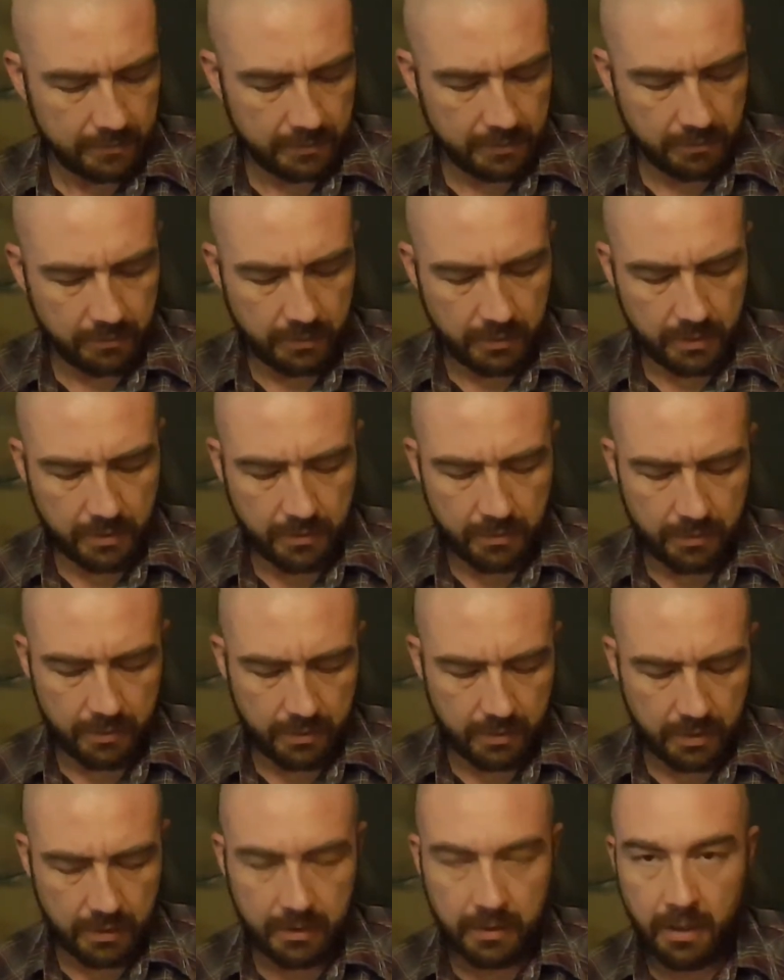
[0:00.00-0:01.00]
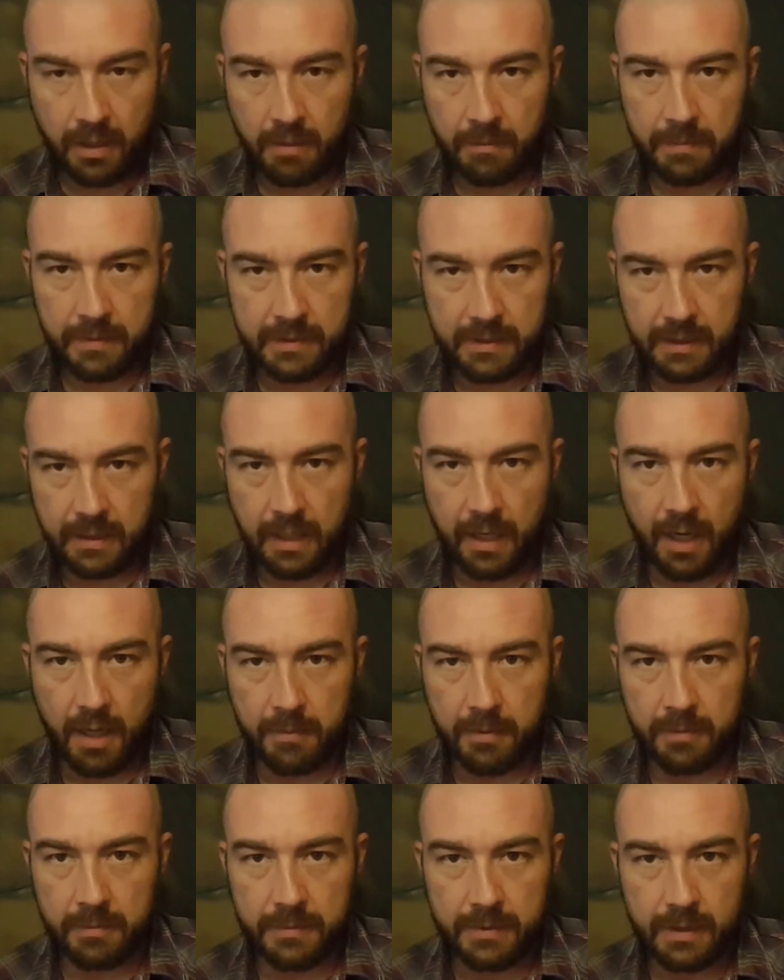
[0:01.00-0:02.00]
one of those encompassing
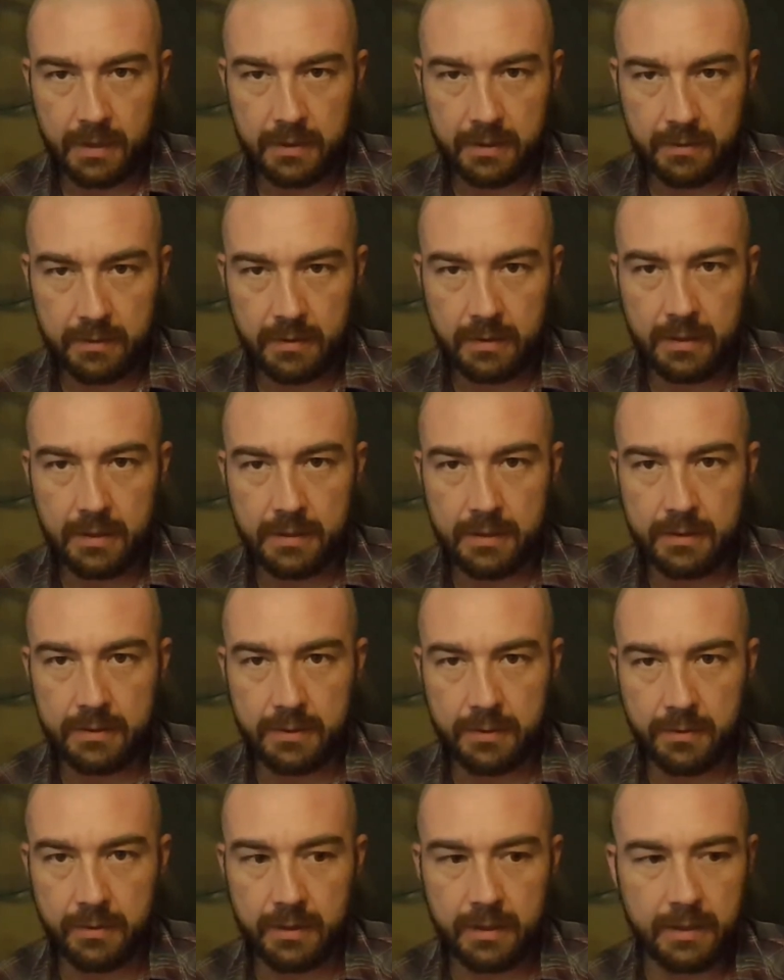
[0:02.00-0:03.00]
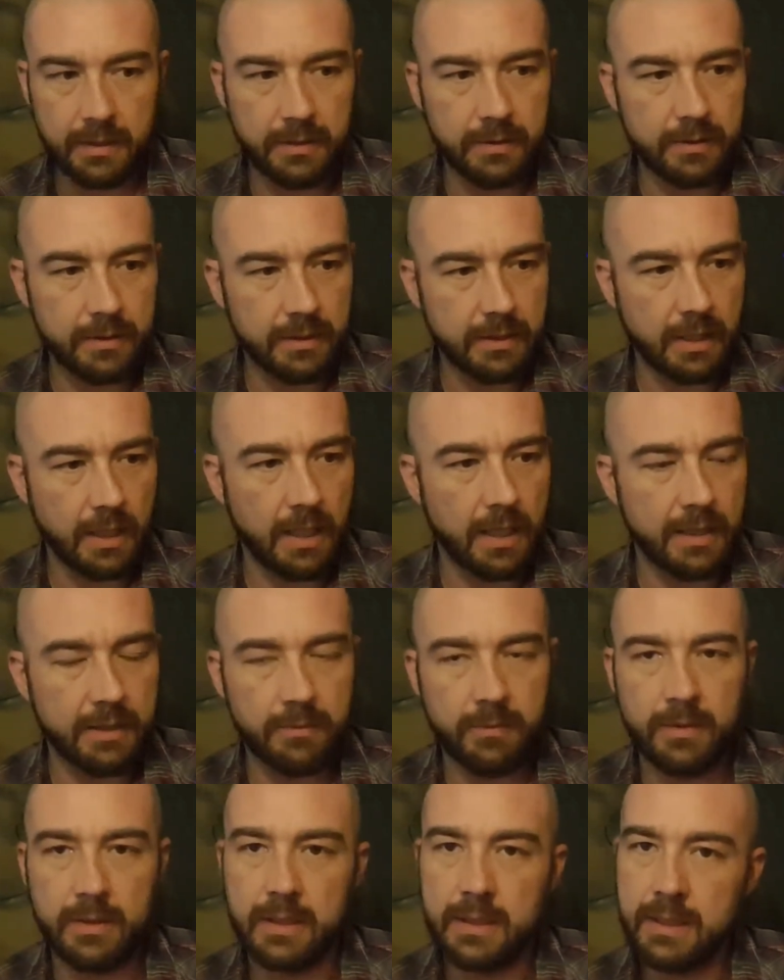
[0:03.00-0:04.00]
albums. Like, you listen to it and you just kind of
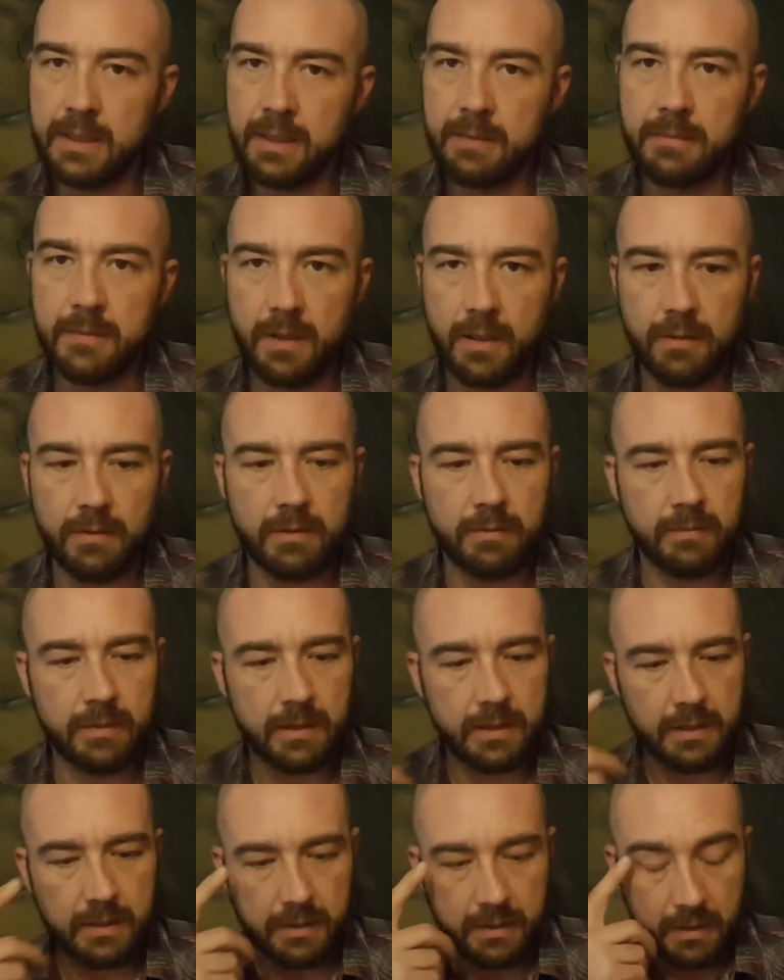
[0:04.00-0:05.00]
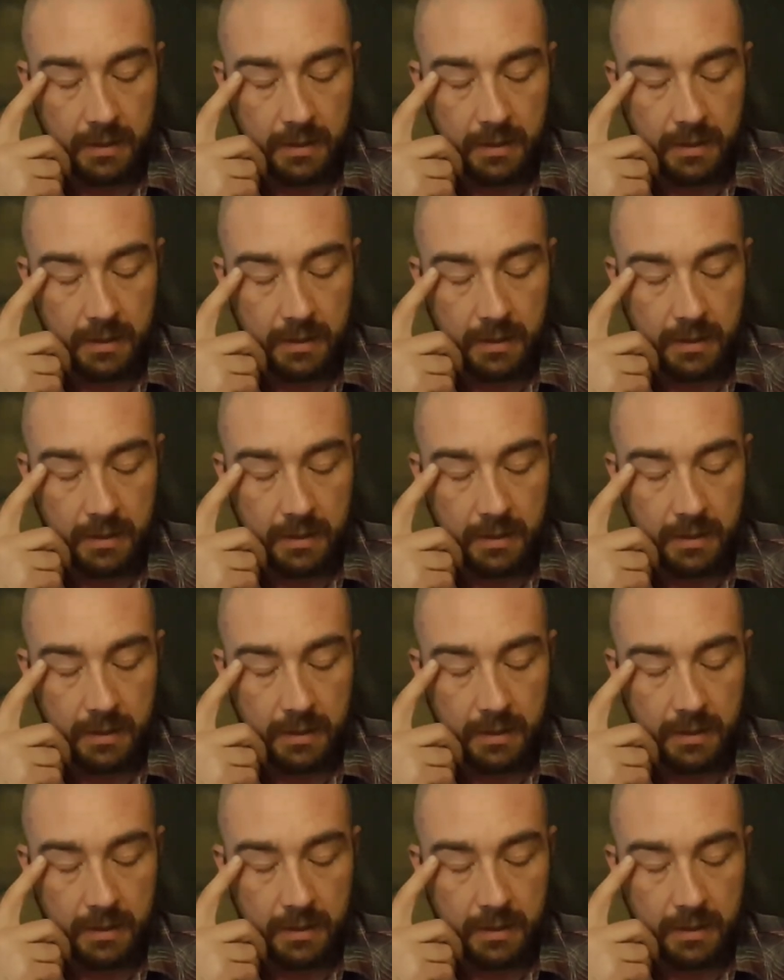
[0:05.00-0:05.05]
want to keep going with it.